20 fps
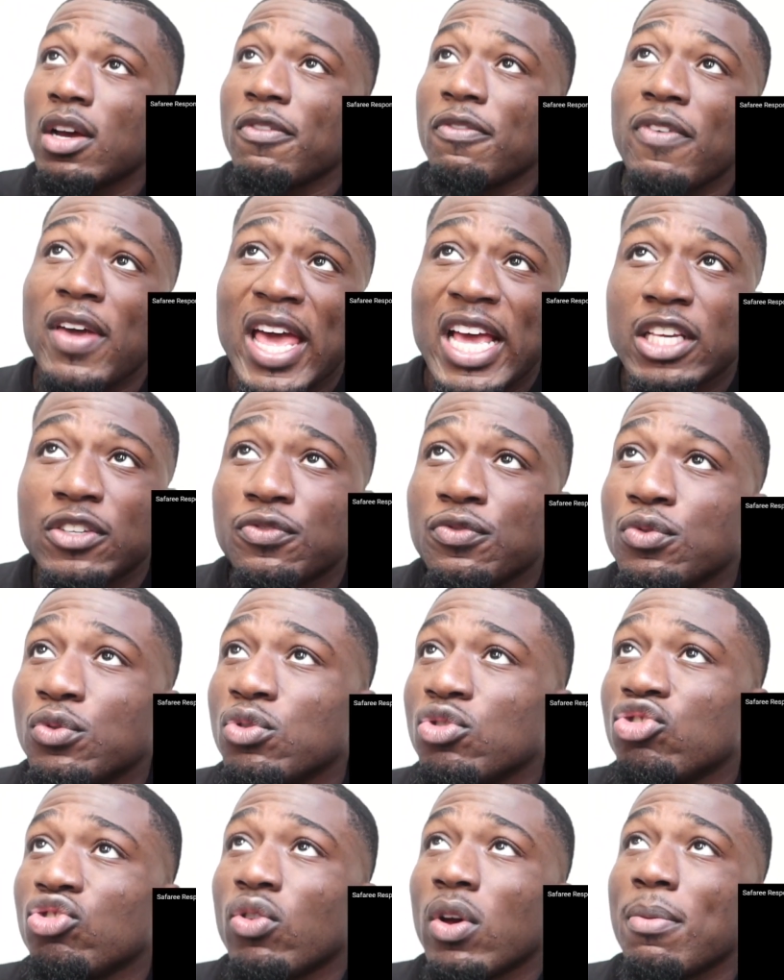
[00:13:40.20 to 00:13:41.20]
fast
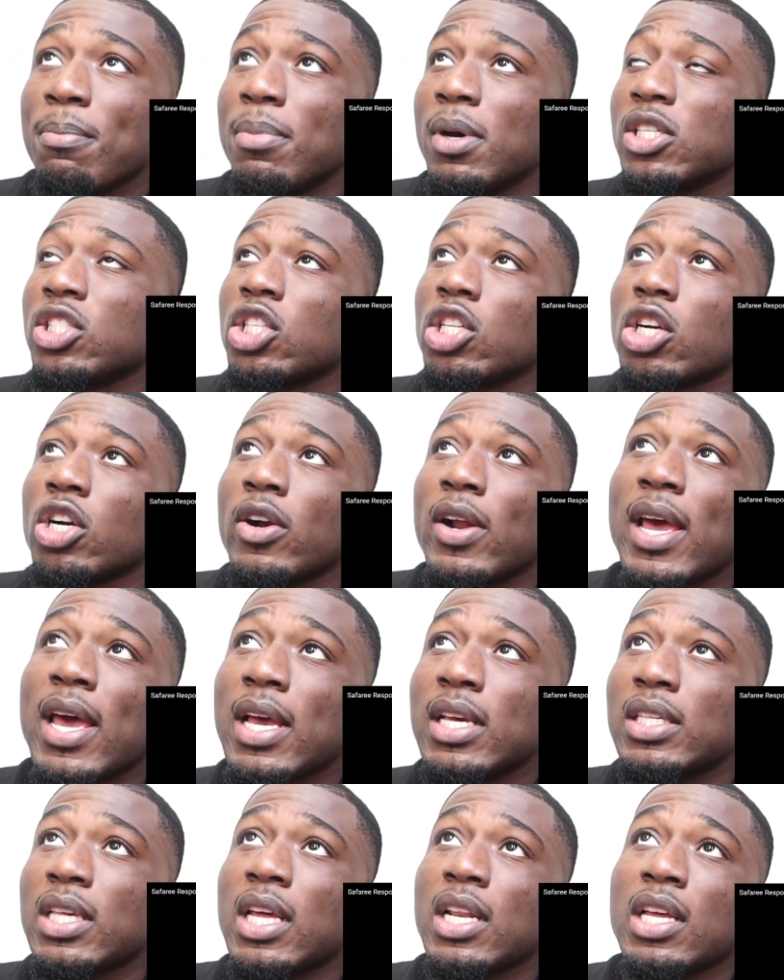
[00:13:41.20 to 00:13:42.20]
food joint, busting her
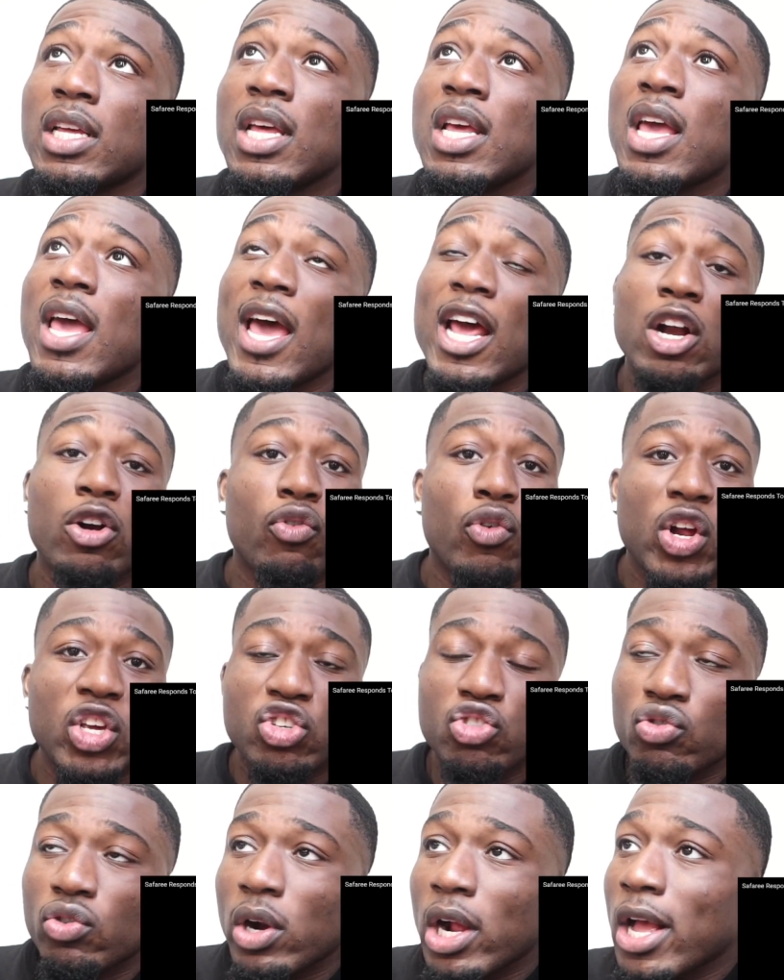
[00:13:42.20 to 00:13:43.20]
ass at a at a
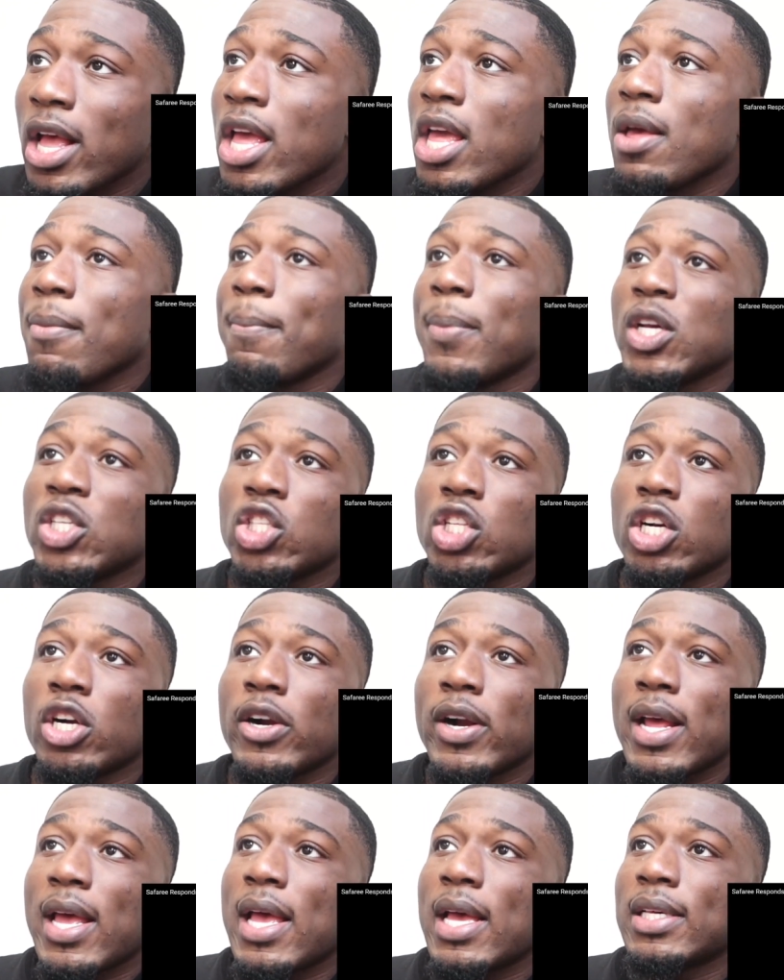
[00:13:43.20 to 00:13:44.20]
restaurant, busting
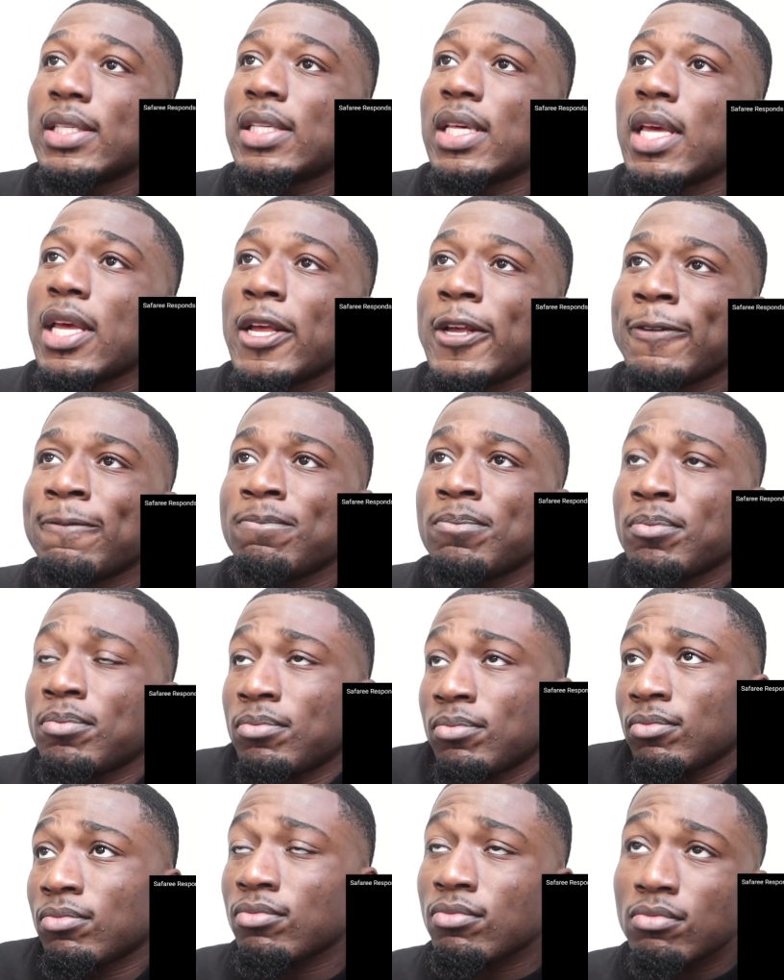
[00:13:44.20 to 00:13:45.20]
her ass at
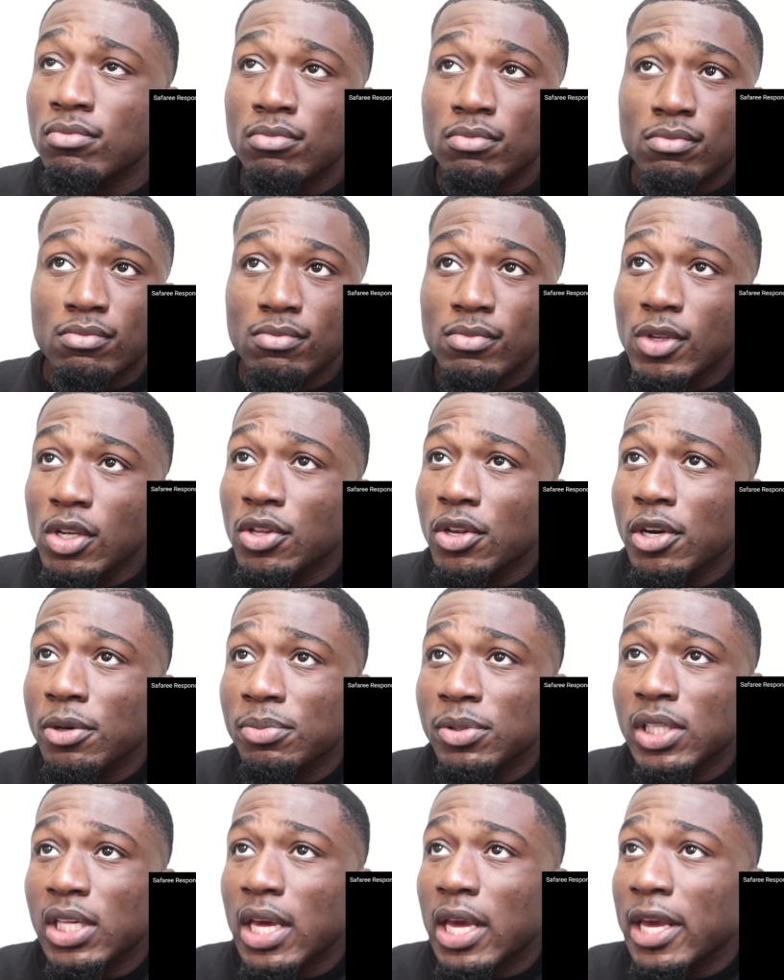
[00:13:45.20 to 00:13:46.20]
you know what I'm
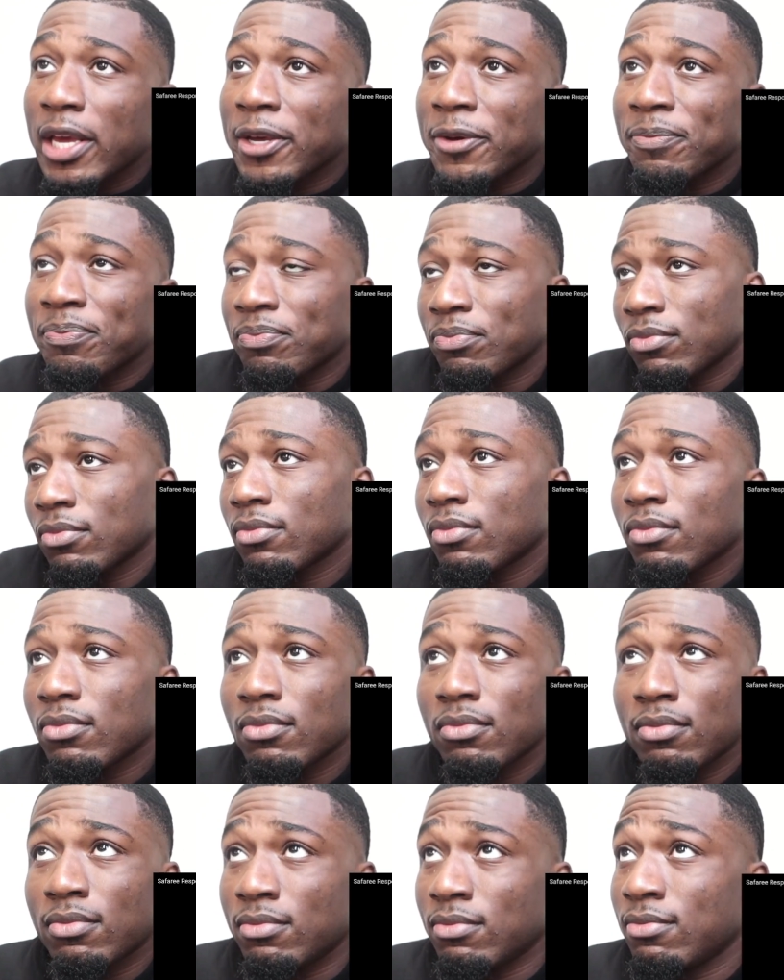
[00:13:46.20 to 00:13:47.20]
saying
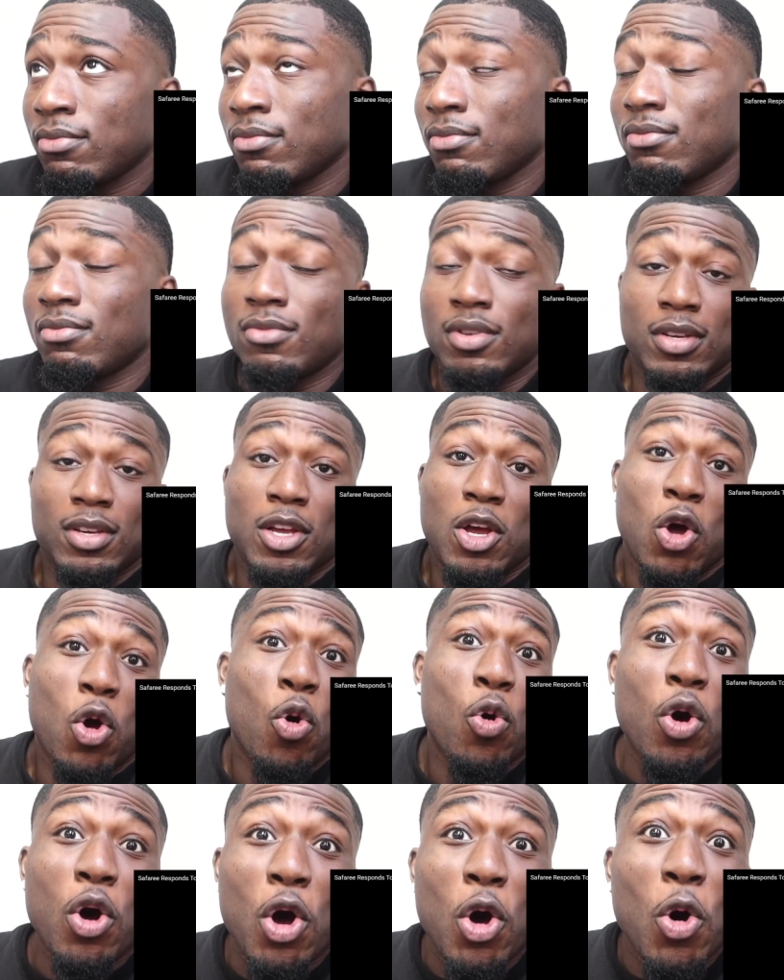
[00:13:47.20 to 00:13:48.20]

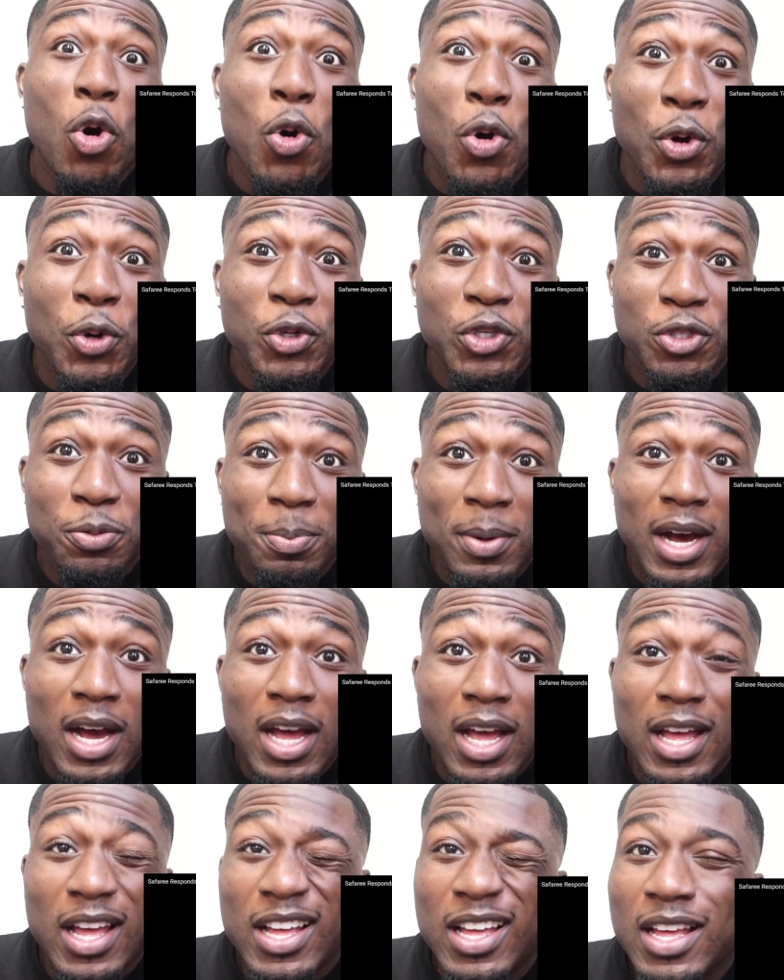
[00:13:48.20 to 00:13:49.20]
oil
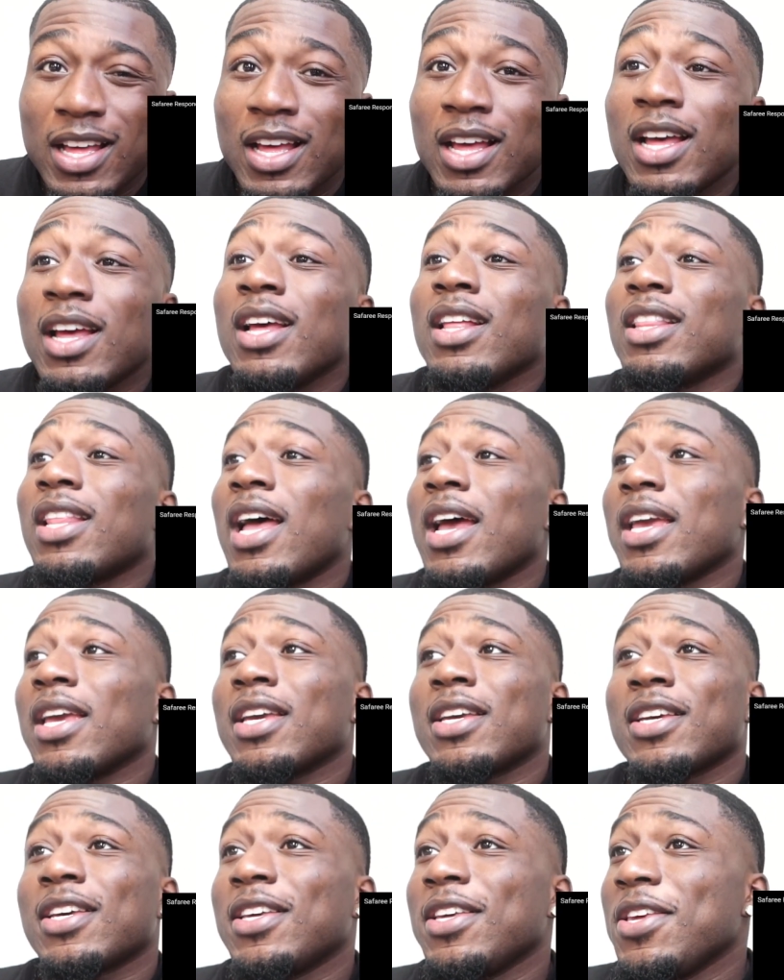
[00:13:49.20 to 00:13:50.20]
spot.
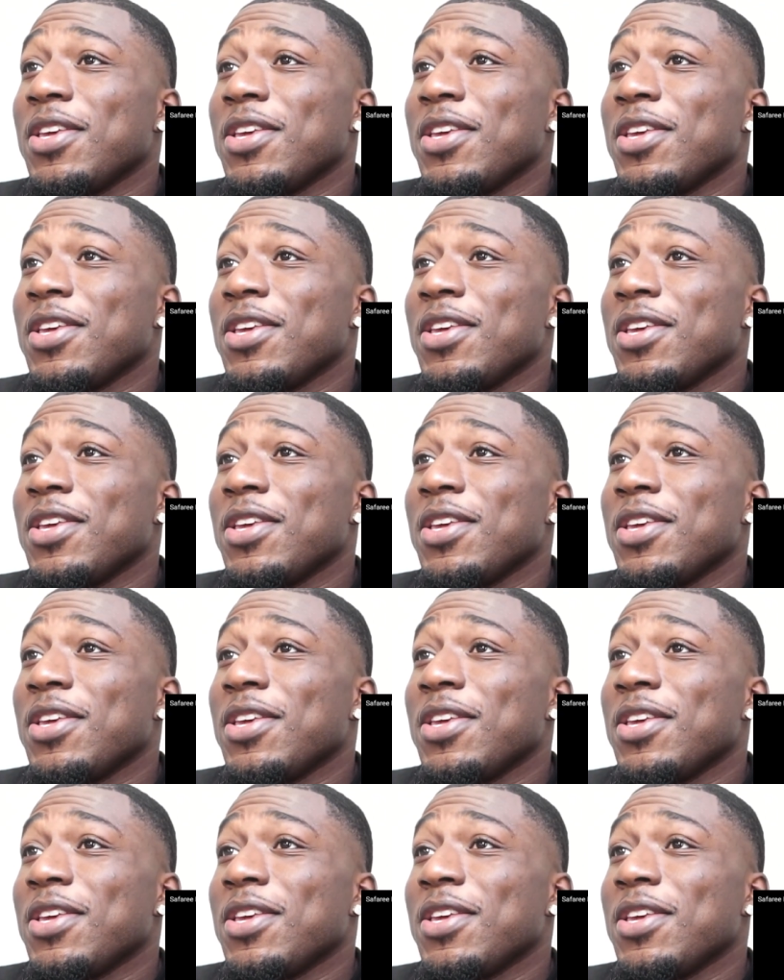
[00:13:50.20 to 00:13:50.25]
Like